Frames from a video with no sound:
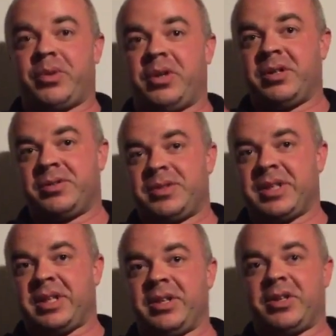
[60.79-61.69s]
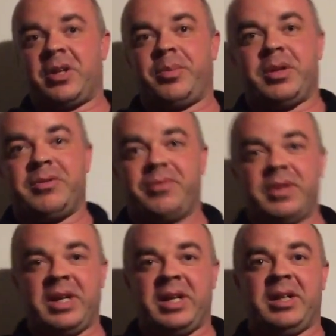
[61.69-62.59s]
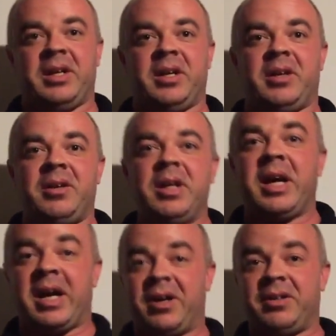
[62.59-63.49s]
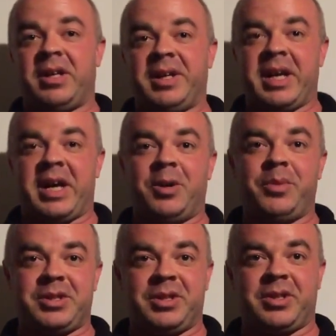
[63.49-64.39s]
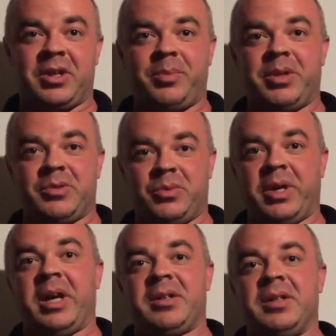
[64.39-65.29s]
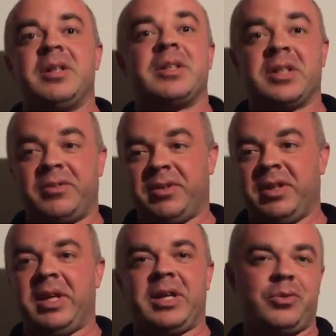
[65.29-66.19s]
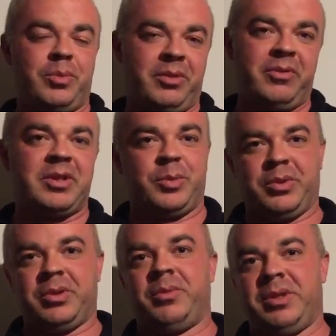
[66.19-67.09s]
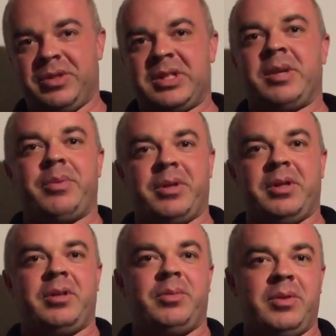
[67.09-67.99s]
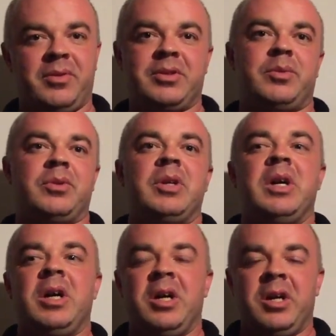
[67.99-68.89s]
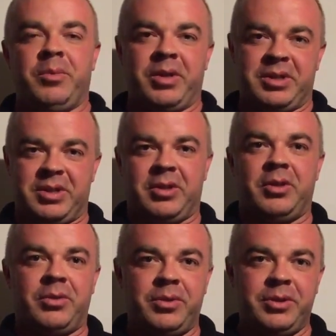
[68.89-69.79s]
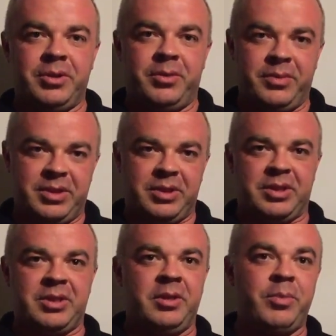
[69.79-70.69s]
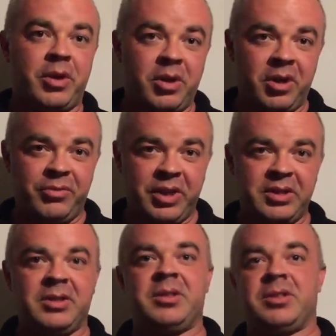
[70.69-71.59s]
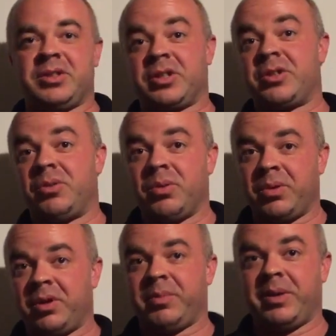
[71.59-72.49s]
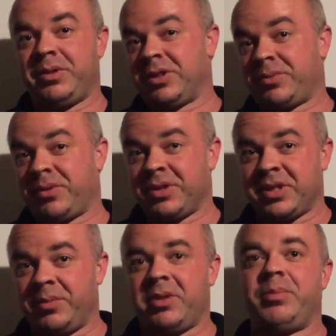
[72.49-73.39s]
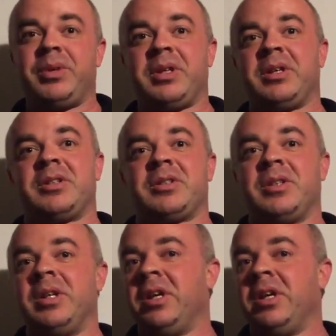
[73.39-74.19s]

prongs, stick in the carpet and outline how much of the carpet is wet. Some of it, yes, will be visible. When you step on it, it'll be visible. But is it the whole room? Is it just part of it? Just a corner? Maybe just where the sump pump is?